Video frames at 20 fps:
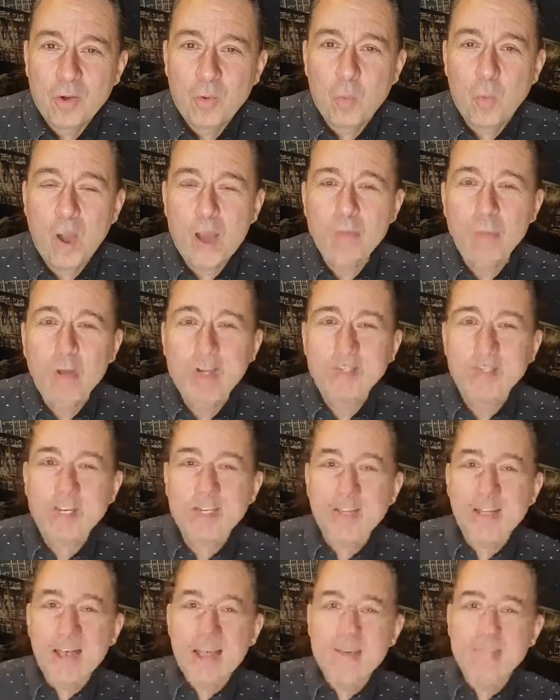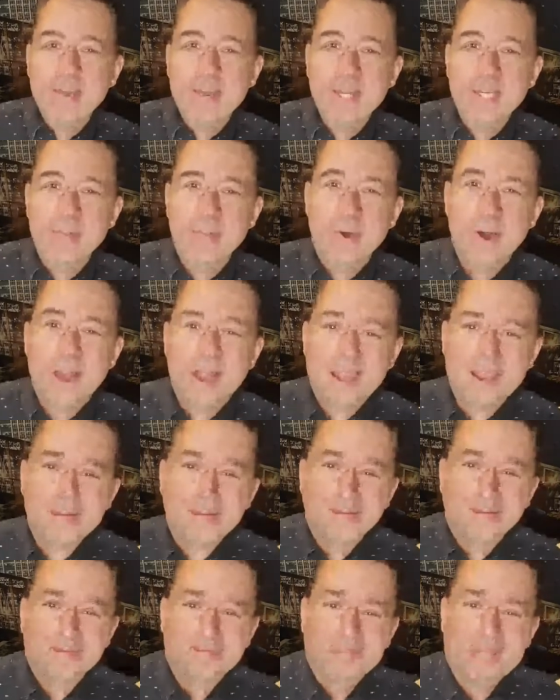Wine Wednesday Live. Hey, it's Brian.
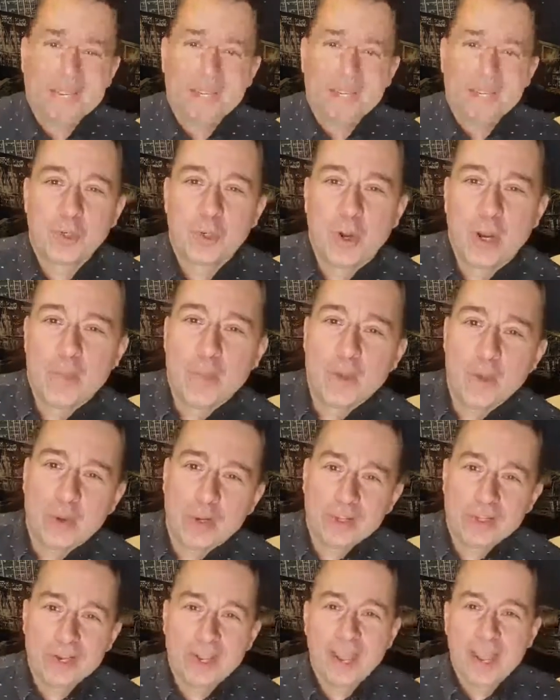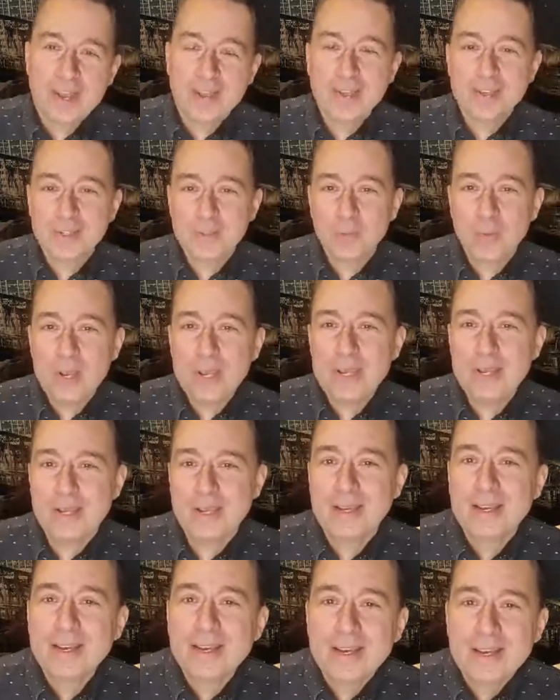Thanks for joining me once again this
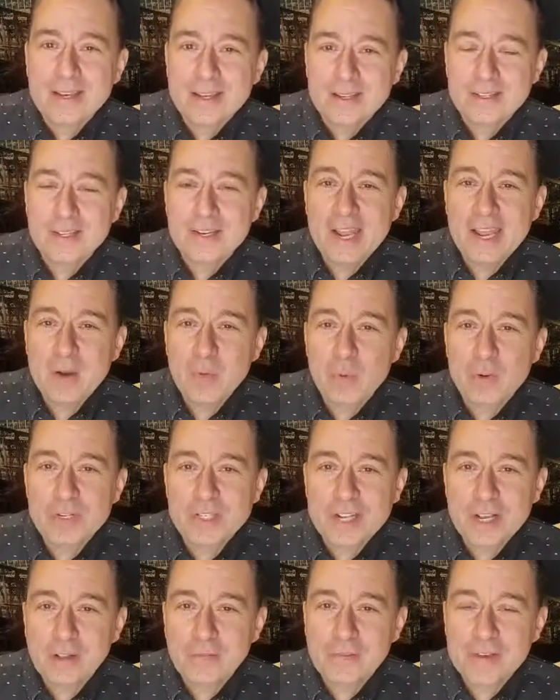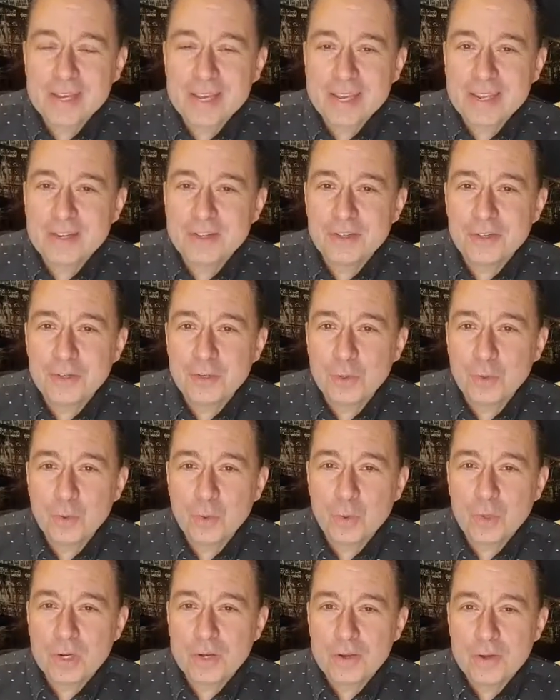week. Today we're delving
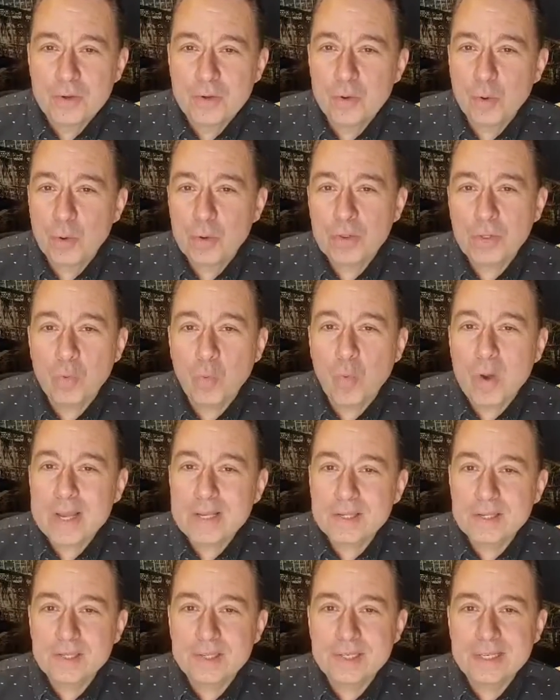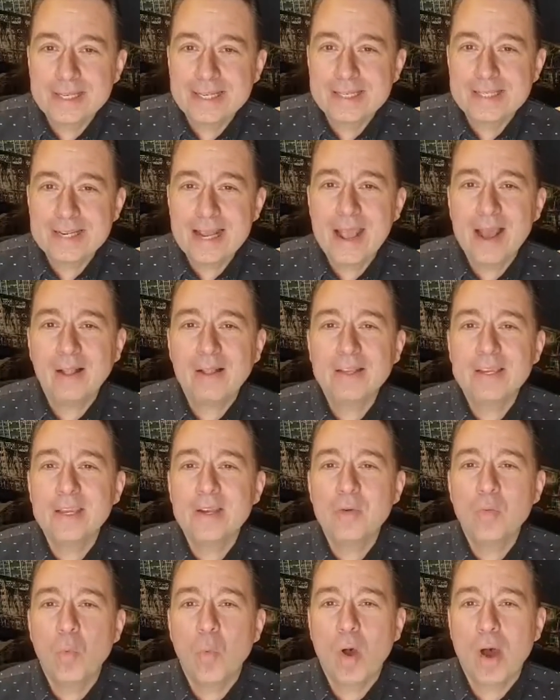into Northwest
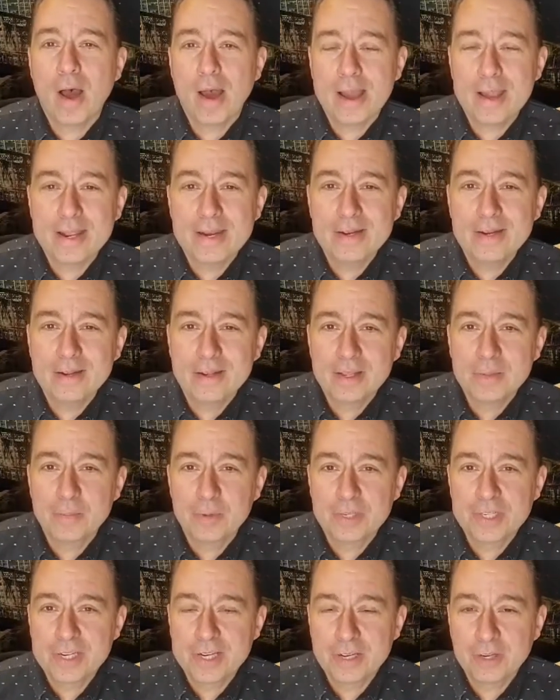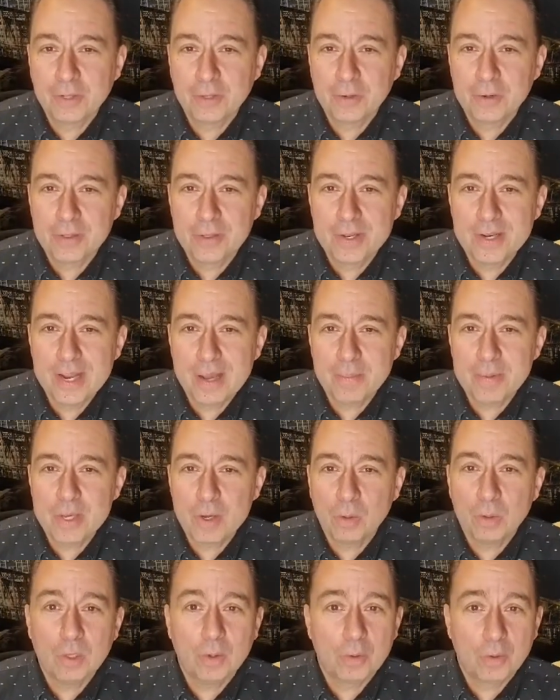Italian wine, in particular the
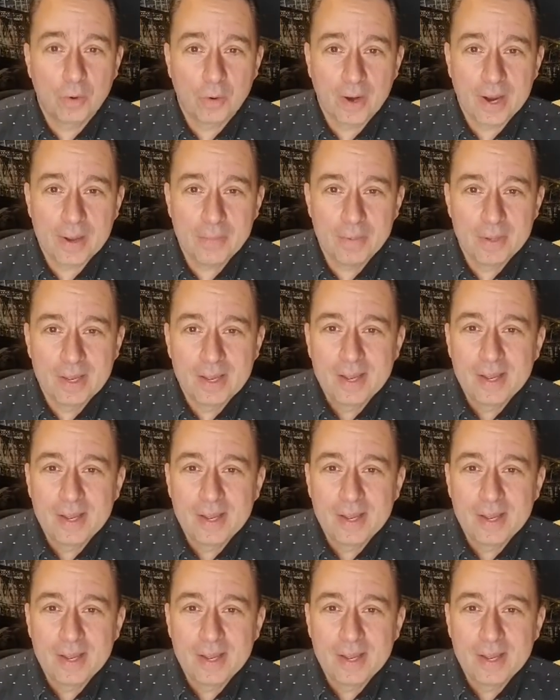Nebbiolo grape.